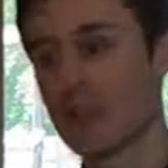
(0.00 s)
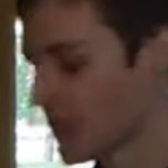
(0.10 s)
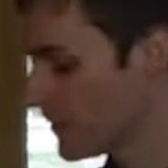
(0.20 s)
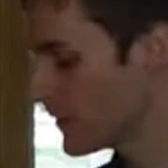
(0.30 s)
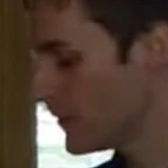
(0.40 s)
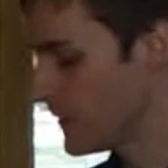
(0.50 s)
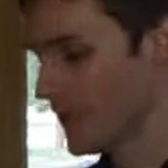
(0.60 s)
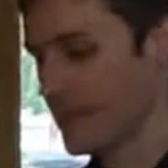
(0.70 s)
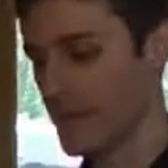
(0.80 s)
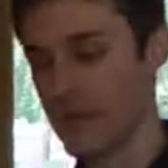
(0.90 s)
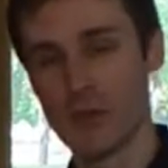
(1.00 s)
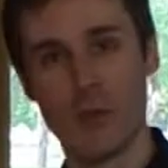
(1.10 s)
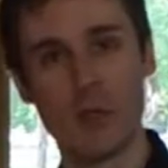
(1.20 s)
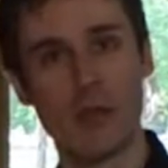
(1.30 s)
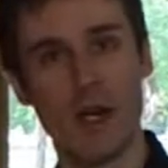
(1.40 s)
the couscous has
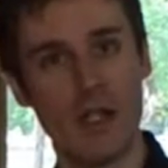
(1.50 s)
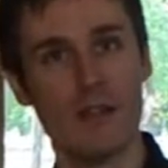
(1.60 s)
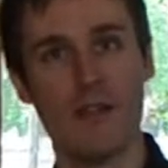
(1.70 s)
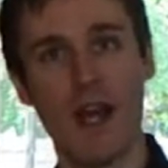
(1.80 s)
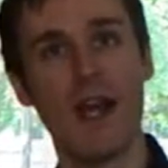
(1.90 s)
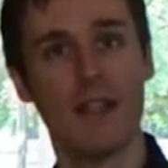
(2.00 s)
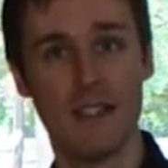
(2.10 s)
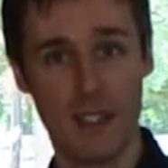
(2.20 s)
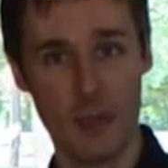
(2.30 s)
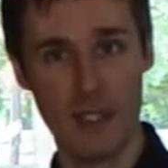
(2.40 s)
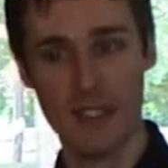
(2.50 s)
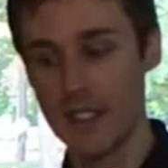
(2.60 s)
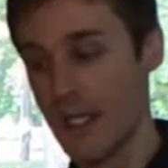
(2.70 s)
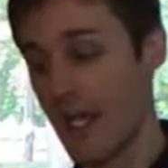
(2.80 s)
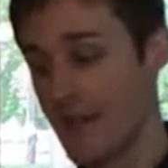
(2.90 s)
absorbed all of that liquid.
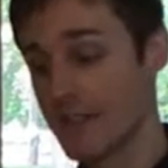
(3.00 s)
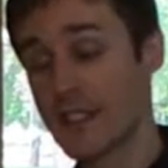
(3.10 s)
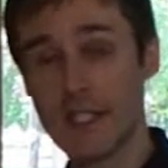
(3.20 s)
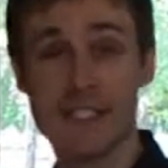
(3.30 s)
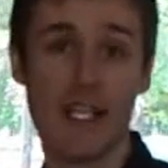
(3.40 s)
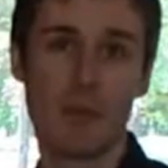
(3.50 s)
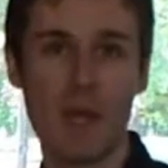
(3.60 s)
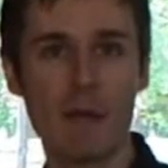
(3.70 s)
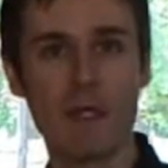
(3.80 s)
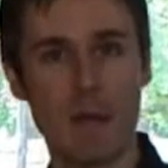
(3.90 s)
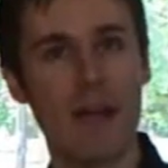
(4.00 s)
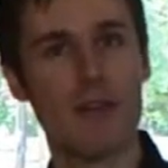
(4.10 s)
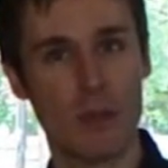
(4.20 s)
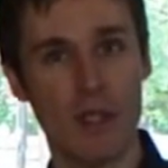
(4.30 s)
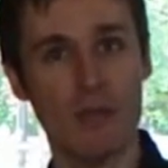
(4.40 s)
And that's going to take probably
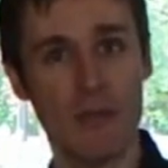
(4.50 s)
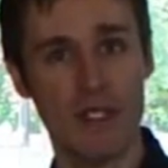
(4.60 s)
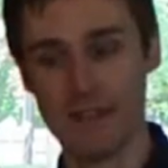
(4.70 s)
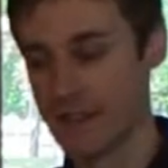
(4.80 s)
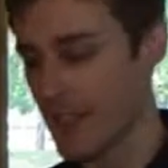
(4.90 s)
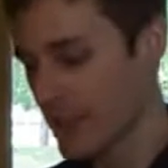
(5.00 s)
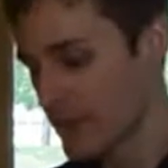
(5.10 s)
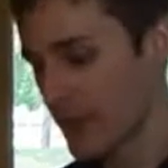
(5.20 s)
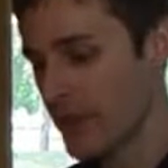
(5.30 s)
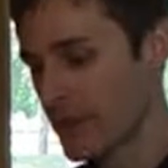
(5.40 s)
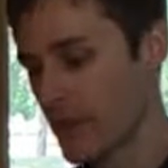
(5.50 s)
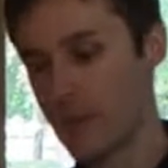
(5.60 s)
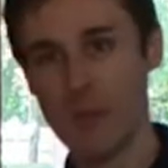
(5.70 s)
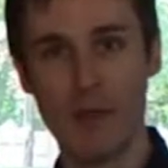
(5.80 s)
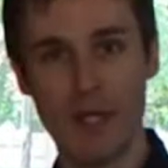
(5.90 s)
about twelve minutes. So these
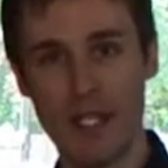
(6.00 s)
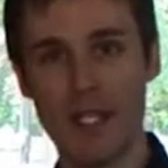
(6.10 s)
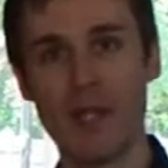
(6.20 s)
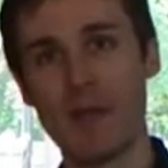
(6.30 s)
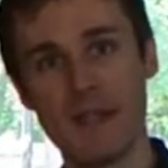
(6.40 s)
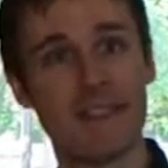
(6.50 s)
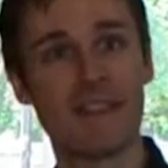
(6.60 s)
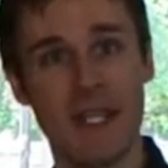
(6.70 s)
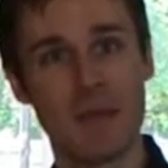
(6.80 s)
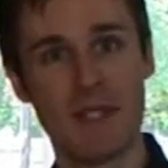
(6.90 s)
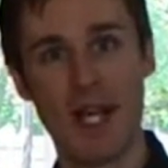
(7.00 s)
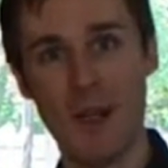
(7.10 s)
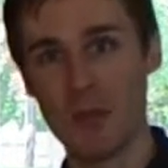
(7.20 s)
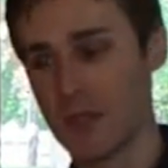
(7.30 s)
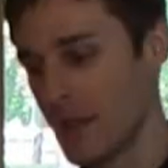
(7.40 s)
should be ready about the same
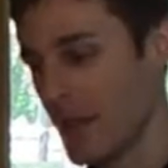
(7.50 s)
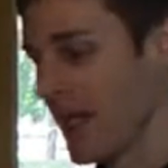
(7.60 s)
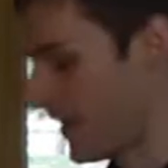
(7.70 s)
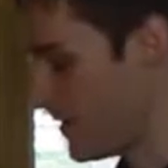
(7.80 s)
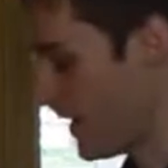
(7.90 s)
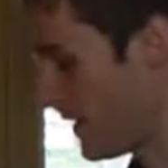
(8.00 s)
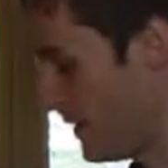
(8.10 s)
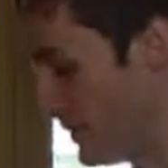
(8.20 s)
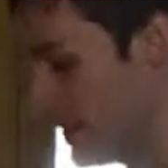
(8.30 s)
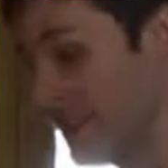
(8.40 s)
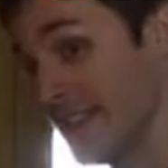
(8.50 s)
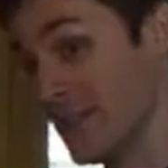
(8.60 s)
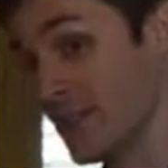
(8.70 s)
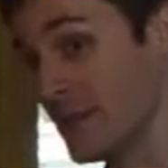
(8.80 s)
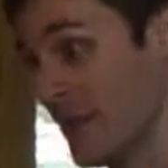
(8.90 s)
time. We'll come back and check them
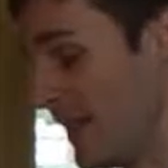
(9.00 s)
in just a